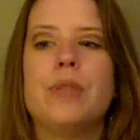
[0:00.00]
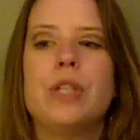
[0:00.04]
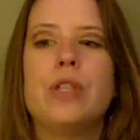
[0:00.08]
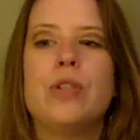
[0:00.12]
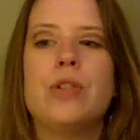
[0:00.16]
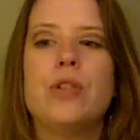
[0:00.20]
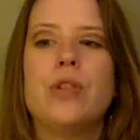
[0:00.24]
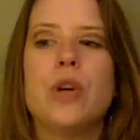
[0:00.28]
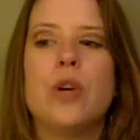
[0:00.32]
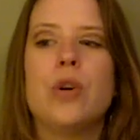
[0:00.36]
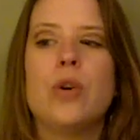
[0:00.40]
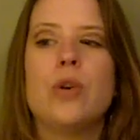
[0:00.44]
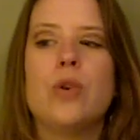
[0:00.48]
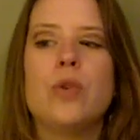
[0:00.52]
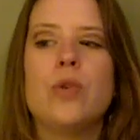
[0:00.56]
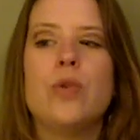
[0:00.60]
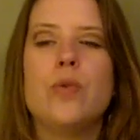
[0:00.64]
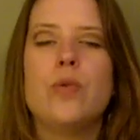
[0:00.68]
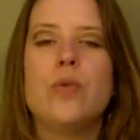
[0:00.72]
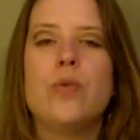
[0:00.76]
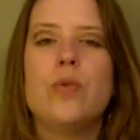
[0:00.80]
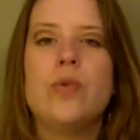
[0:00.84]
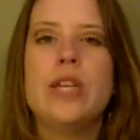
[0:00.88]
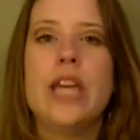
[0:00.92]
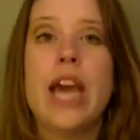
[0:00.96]

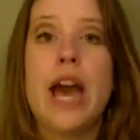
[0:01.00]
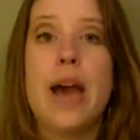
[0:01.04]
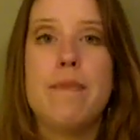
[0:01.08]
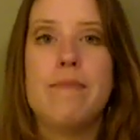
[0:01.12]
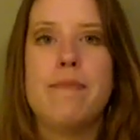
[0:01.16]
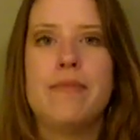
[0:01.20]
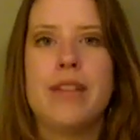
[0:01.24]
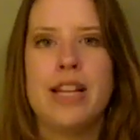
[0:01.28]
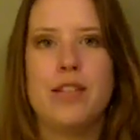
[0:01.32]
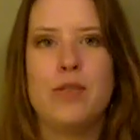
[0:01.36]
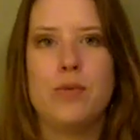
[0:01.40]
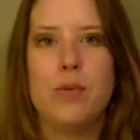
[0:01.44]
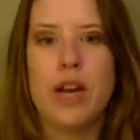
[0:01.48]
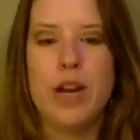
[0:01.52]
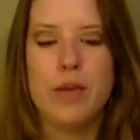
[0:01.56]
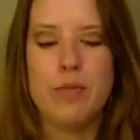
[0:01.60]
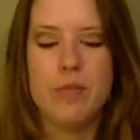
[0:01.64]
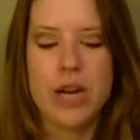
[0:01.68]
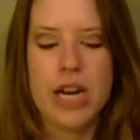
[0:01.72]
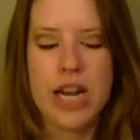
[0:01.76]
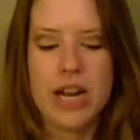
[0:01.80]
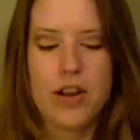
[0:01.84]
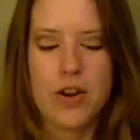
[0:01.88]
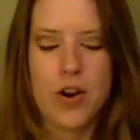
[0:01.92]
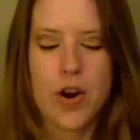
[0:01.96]
So, yeah, that's what I'm
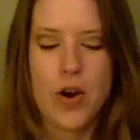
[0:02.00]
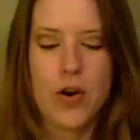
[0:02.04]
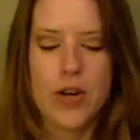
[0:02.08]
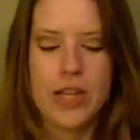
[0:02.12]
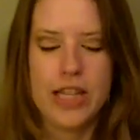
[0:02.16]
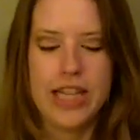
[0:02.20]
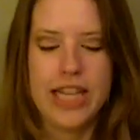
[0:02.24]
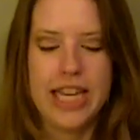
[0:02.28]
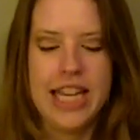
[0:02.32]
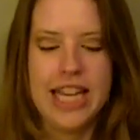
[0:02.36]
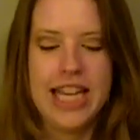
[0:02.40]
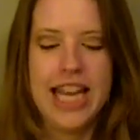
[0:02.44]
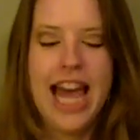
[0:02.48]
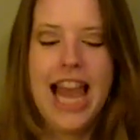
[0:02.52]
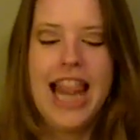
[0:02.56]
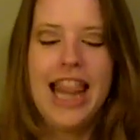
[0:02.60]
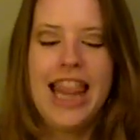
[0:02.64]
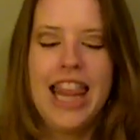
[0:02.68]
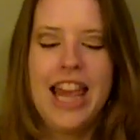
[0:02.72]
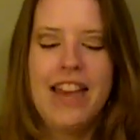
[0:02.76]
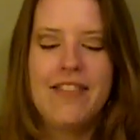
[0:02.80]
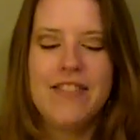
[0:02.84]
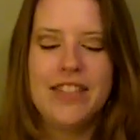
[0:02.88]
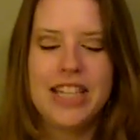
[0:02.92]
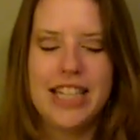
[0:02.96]
reading currently.
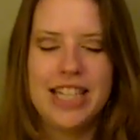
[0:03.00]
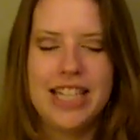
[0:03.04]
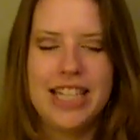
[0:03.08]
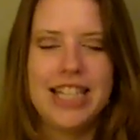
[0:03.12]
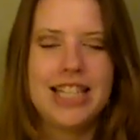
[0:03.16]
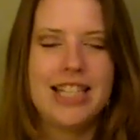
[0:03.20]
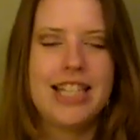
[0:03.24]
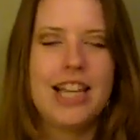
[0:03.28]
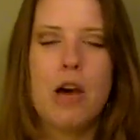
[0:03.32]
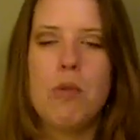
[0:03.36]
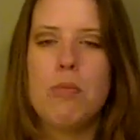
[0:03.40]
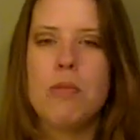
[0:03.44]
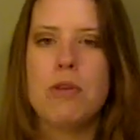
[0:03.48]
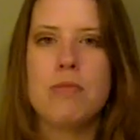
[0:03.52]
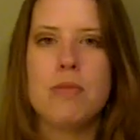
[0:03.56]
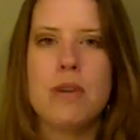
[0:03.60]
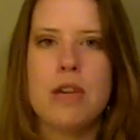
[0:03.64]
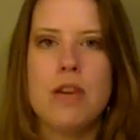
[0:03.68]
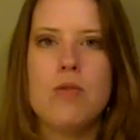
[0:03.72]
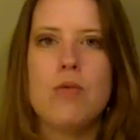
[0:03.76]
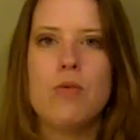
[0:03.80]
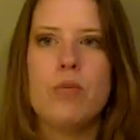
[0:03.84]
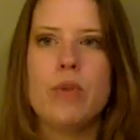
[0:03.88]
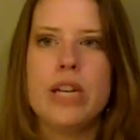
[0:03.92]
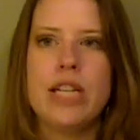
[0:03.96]
Love it. It's helping
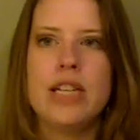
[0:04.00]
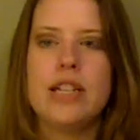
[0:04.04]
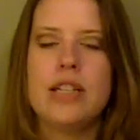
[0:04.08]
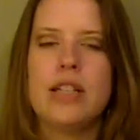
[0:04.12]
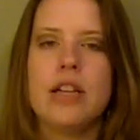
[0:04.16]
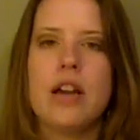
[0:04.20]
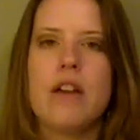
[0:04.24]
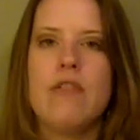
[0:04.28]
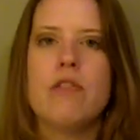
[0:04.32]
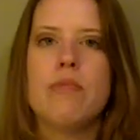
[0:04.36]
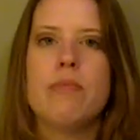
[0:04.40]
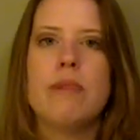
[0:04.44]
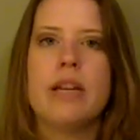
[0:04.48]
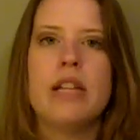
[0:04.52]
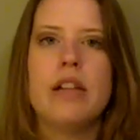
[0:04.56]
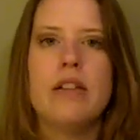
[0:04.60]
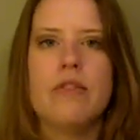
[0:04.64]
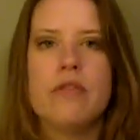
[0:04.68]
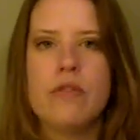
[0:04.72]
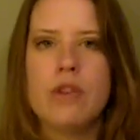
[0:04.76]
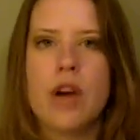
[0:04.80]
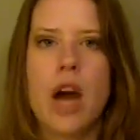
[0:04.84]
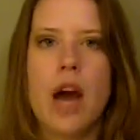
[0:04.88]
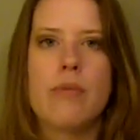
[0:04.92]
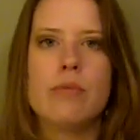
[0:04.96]
me rediscover my
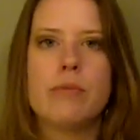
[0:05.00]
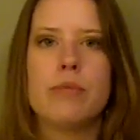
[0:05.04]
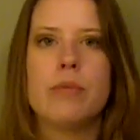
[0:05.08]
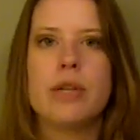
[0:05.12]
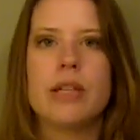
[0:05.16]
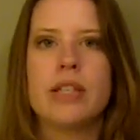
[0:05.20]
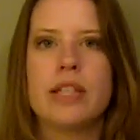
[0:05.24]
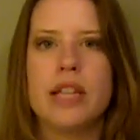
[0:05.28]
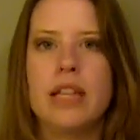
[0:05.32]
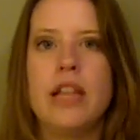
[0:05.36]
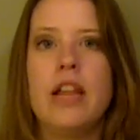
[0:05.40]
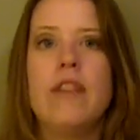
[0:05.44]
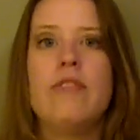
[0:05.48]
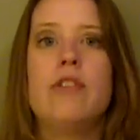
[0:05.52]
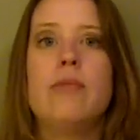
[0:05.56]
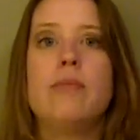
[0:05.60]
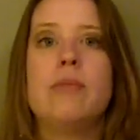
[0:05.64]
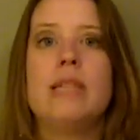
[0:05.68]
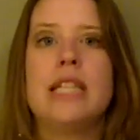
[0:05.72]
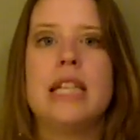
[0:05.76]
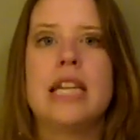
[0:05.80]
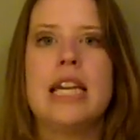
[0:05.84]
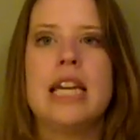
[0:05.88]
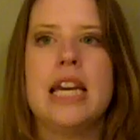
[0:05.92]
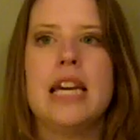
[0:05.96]
love of comic books. I loved them
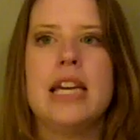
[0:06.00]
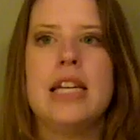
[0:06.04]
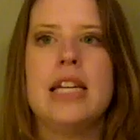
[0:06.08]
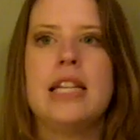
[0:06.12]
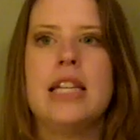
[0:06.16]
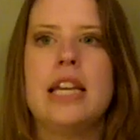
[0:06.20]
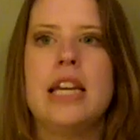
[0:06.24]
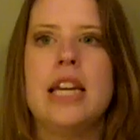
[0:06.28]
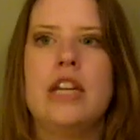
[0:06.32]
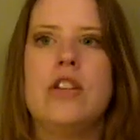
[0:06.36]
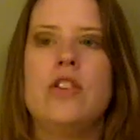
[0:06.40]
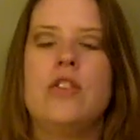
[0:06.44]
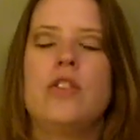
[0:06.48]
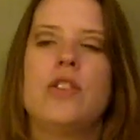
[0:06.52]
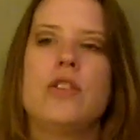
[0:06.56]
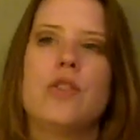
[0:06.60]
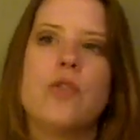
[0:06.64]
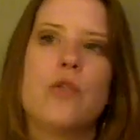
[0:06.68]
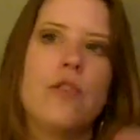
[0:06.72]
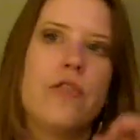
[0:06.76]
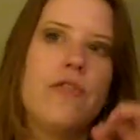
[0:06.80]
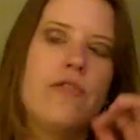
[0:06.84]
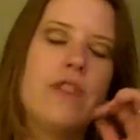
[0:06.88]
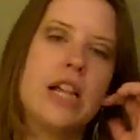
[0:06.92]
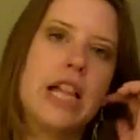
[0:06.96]
as a kid, and then I just
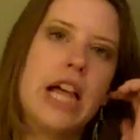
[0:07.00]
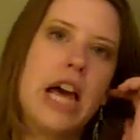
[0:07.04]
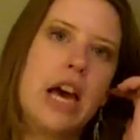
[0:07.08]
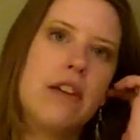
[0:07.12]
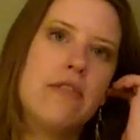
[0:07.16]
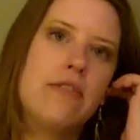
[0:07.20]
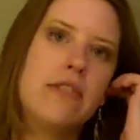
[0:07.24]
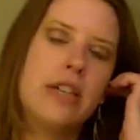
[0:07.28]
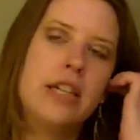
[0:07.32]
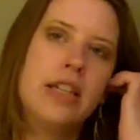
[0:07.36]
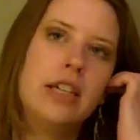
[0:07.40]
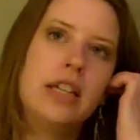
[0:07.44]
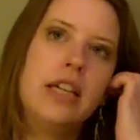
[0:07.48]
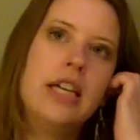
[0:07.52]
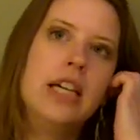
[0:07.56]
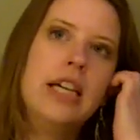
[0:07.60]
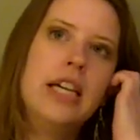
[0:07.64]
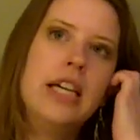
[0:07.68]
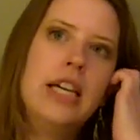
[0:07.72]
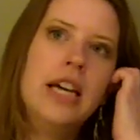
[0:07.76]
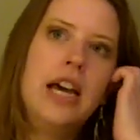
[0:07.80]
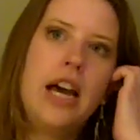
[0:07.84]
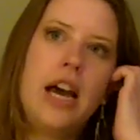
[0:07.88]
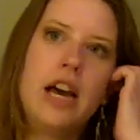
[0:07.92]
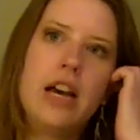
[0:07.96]
sort of fell out of it
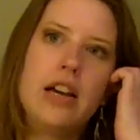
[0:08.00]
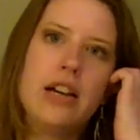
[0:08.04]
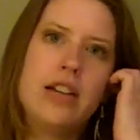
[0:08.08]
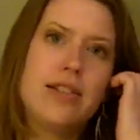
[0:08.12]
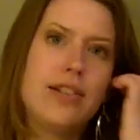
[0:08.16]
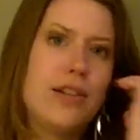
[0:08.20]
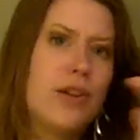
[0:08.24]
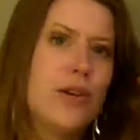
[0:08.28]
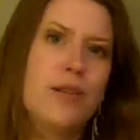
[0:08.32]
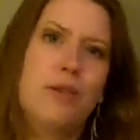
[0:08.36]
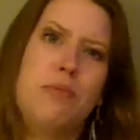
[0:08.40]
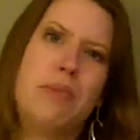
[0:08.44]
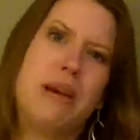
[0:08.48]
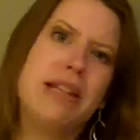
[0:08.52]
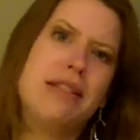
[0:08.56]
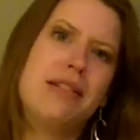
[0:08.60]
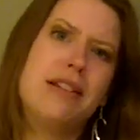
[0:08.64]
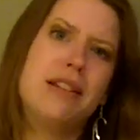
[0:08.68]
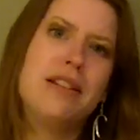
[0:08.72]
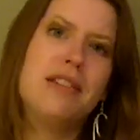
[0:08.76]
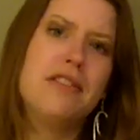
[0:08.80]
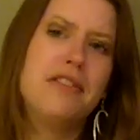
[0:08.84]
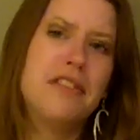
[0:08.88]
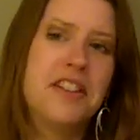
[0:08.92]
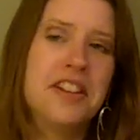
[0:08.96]
because they're
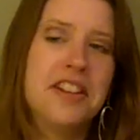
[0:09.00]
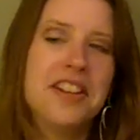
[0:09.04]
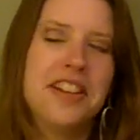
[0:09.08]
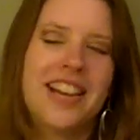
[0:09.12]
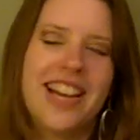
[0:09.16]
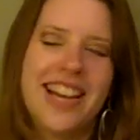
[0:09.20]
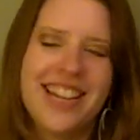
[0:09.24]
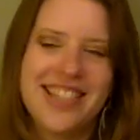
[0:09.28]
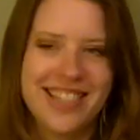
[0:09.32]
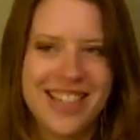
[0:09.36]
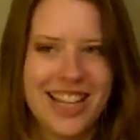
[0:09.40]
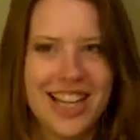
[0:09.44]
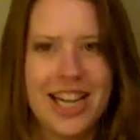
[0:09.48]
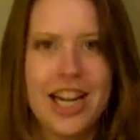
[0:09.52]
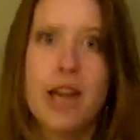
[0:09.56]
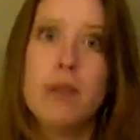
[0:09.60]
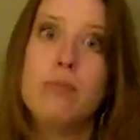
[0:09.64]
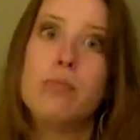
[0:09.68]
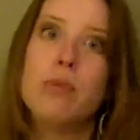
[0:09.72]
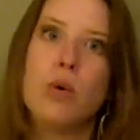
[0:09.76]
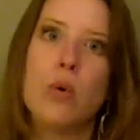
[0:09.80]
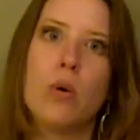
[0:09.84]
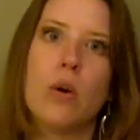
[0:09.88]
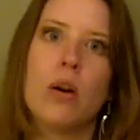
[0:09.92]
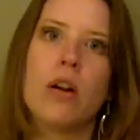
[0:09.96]
expensive, and
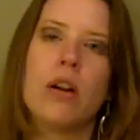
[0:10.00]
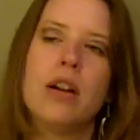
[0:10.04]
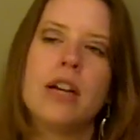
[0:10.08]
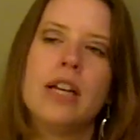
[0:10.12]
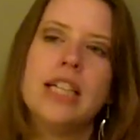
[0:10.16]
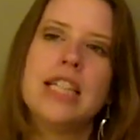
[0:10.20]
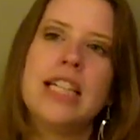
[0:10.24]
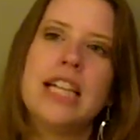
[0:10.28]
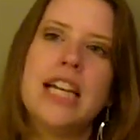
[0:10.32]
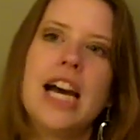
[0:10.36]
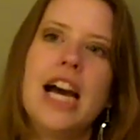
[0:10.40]
I'm poor.